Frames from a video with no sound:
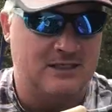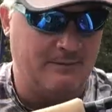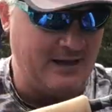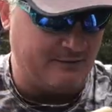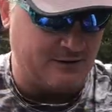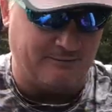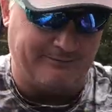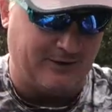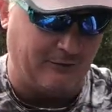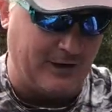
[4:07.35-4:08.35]
To me, it's
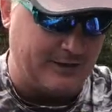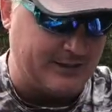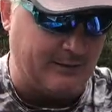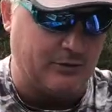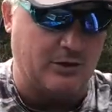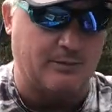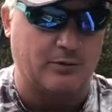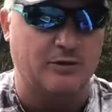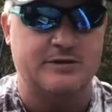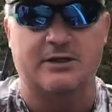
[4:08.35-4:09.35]
it's very similar to the
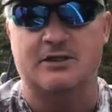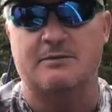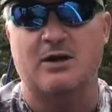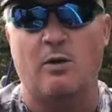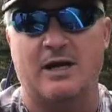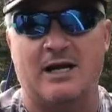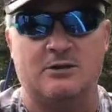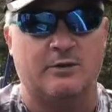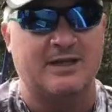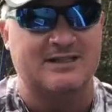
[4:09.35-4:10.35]
Pro Series, to be quite
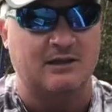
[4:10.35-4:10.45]
honest with you.